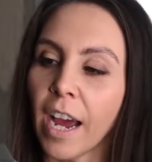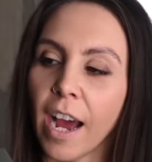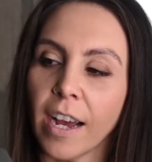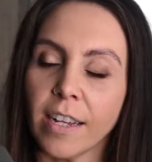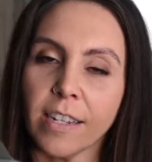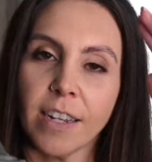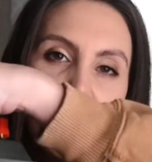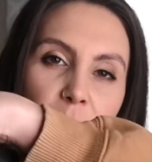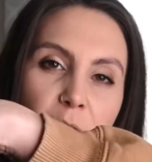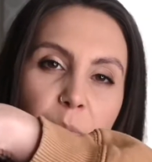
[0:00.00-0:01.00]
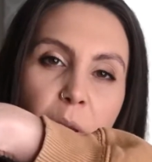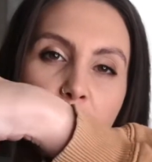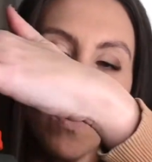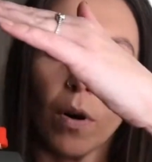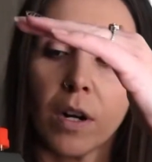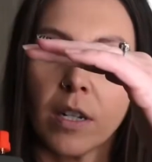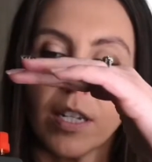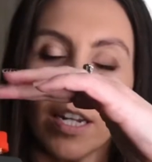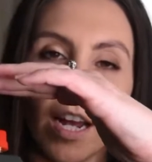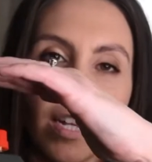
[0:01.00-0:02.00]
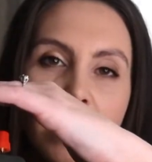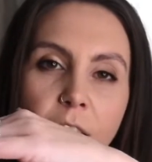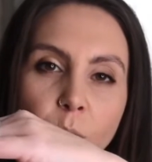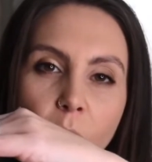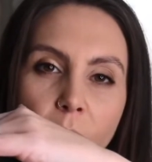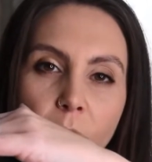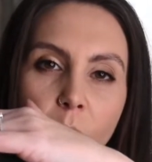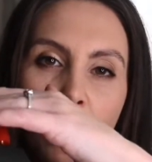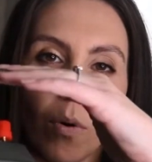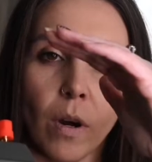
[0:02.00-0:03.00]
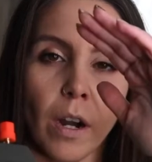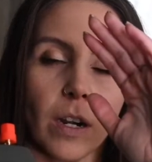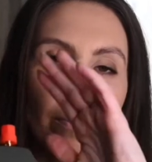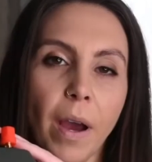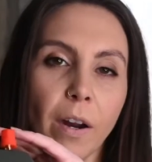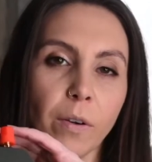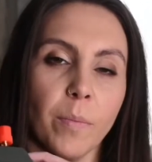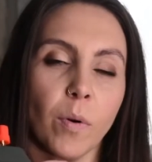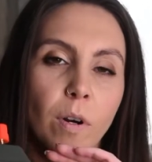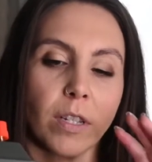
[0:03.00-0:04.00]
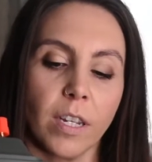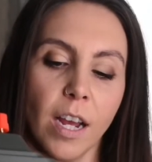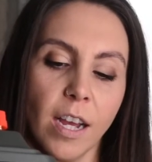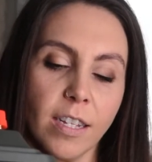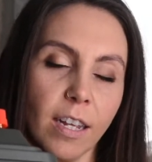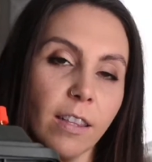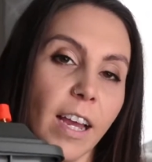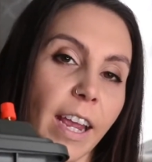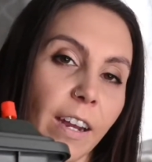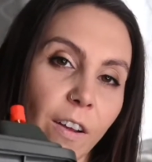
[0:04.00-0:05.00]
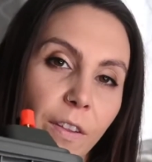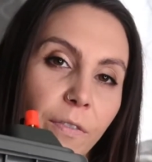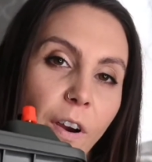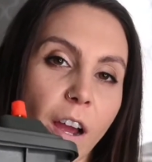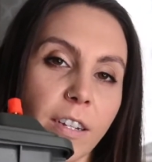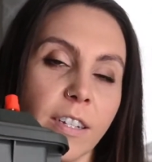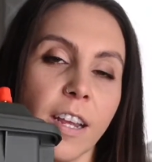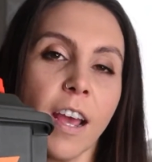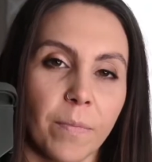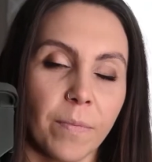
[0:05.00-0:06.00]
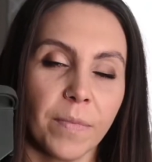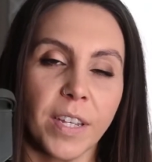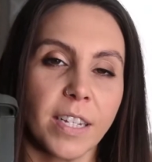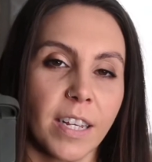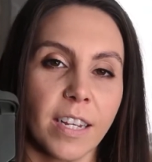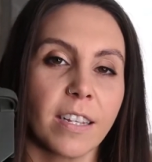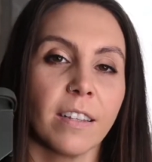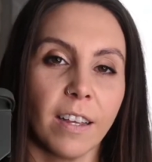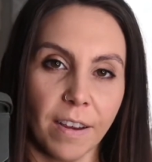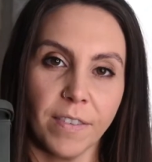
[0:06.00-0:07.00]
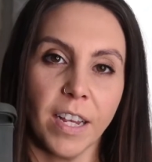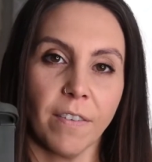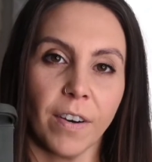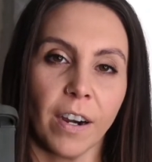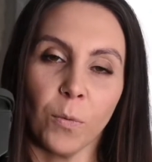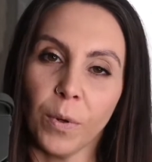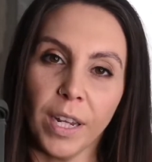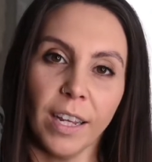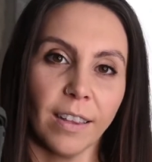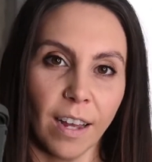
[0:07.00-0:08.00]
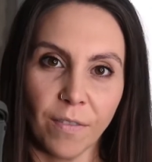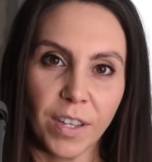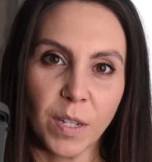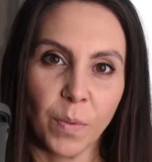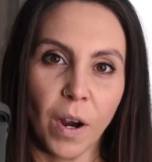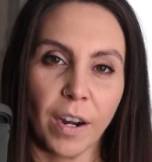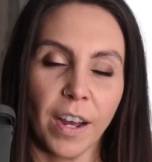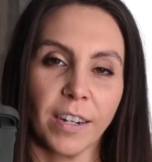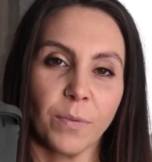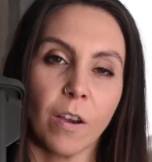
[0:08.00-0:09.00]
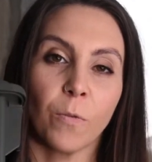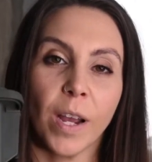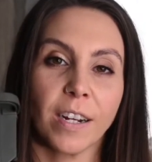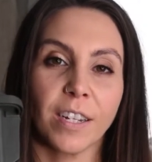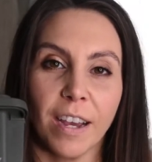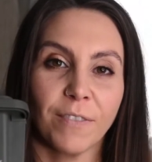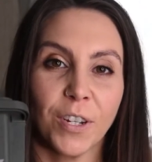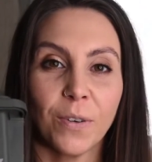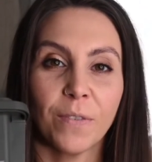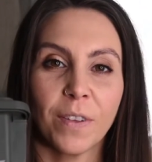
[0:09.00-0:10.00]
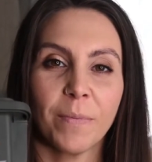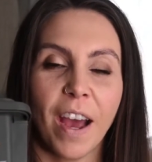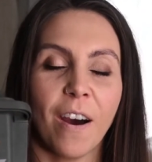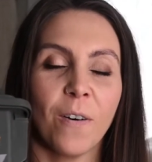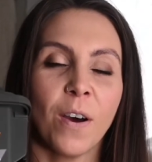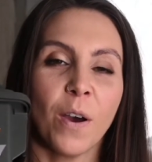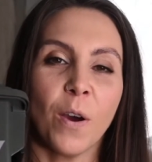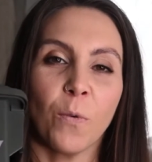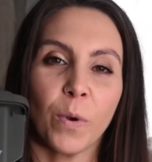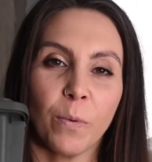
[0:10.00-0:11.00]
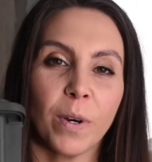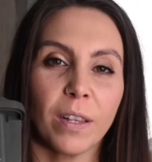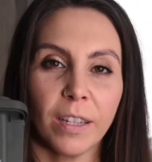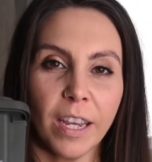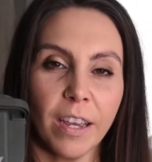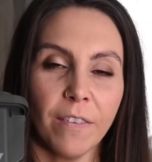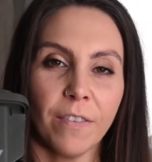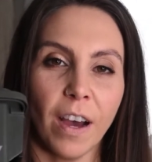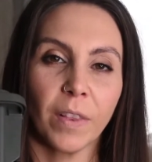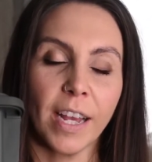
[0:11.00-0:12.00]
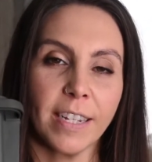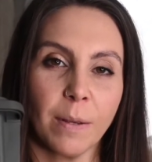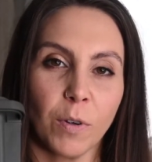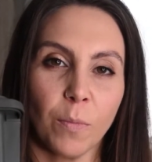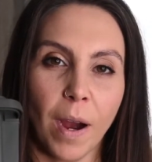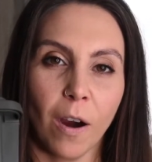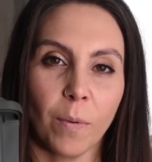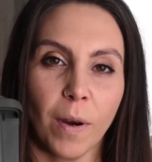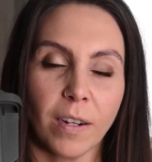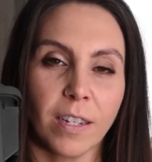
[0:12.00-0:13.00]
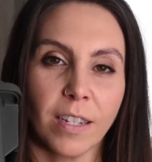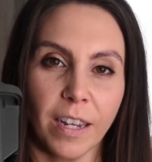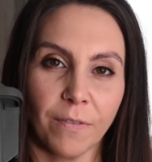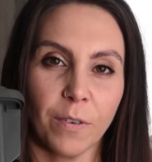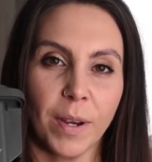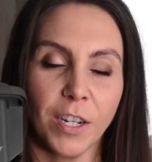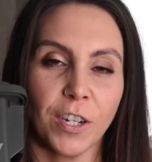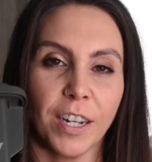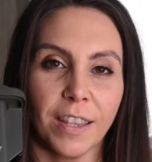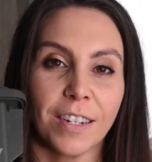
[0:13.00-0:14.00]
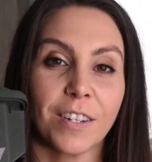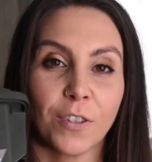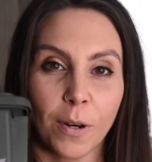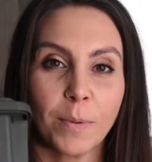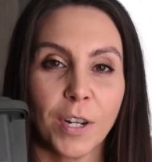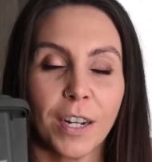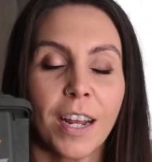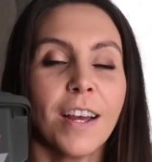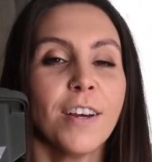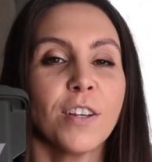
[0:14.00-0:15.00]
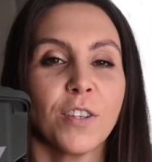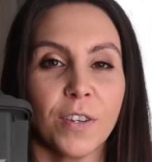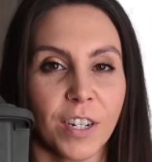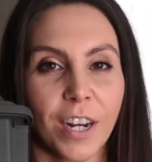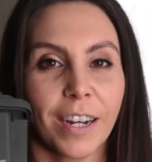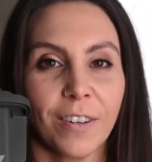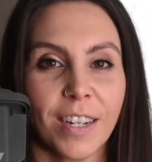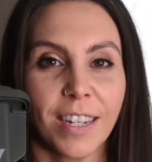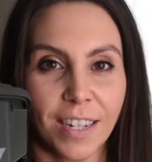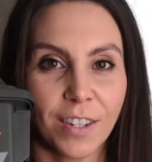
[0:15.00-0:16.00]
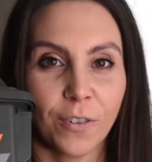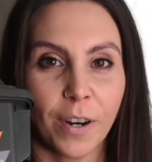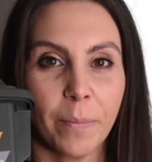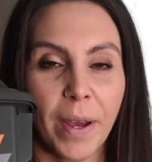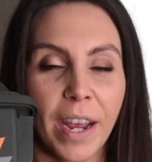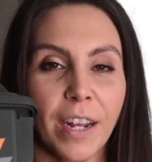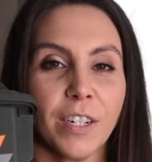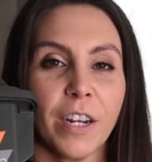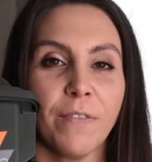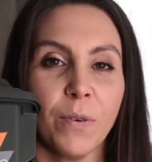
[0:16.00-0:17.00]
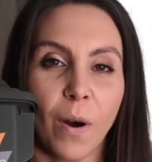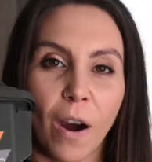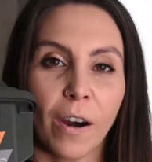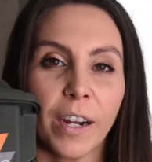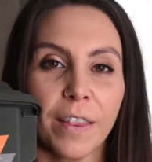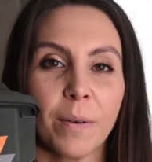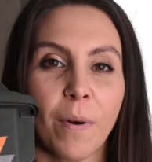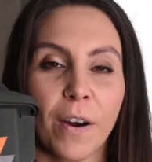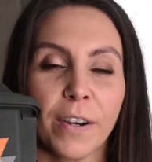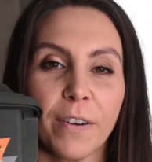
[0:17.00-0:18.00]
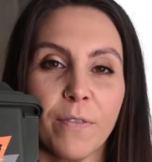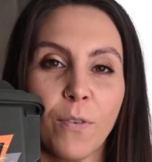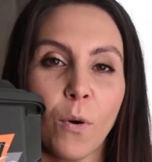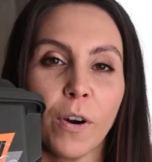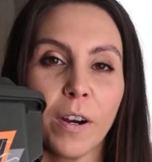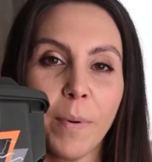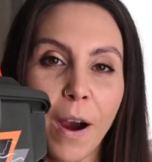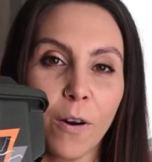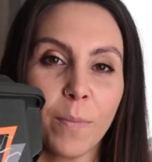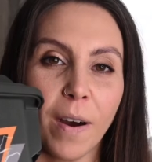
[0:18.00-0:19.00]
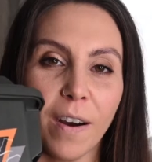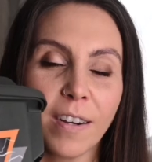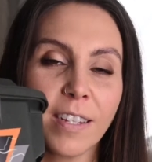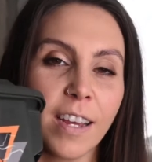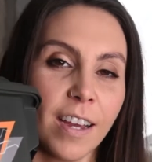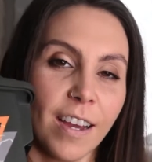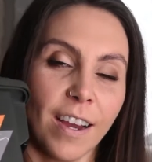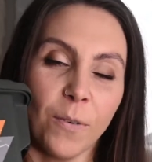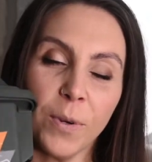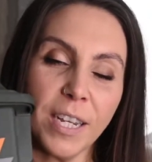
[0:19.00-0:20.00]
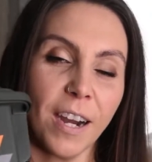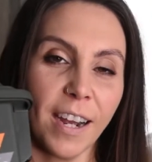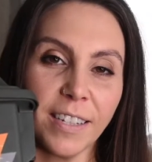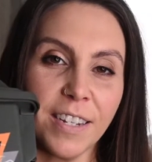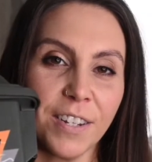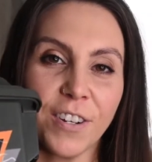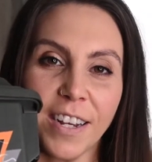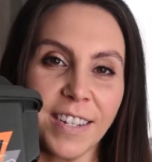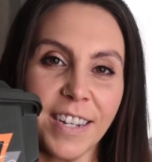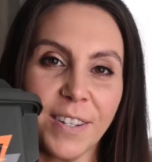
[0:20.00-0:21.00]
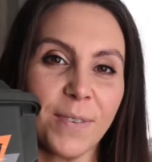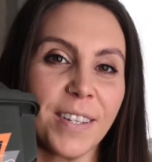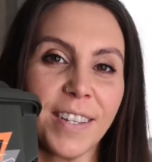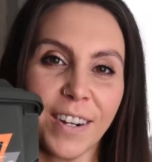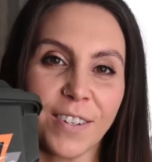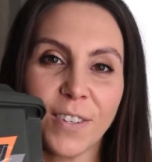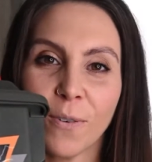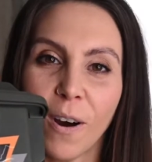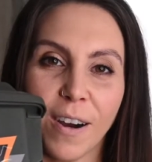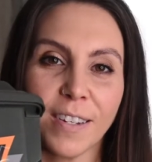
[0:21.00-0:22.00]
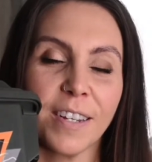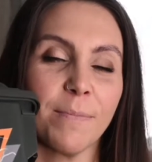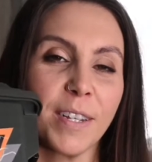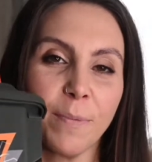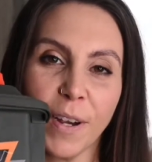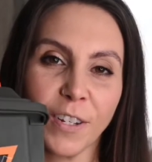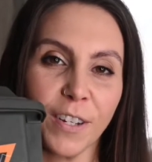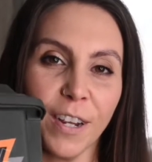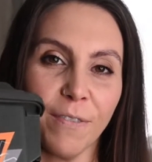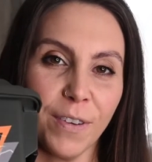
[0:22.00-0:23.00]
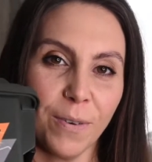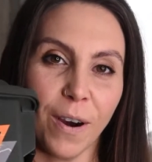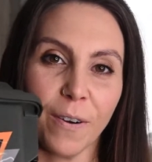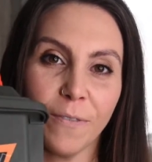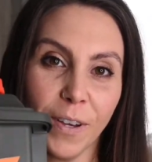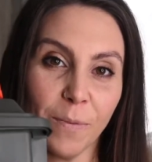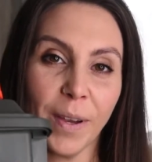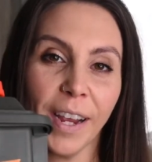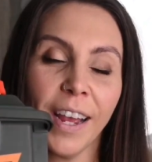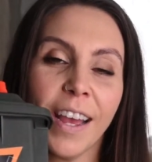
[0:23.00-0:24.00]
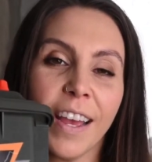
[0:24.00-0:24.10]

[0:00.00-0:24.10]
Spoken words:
has the USB ports, it has the 12-volt port, battery ports, it has a light on the front. This thing is a lifesaver. We love this product. We actually have 2 of them now. We will leave Lake Simcoe Power Box's information in the description so you can check out his Instagram page if you are in the market for a power box. We highly suggest these ones. They are so awesome, especially if you are filming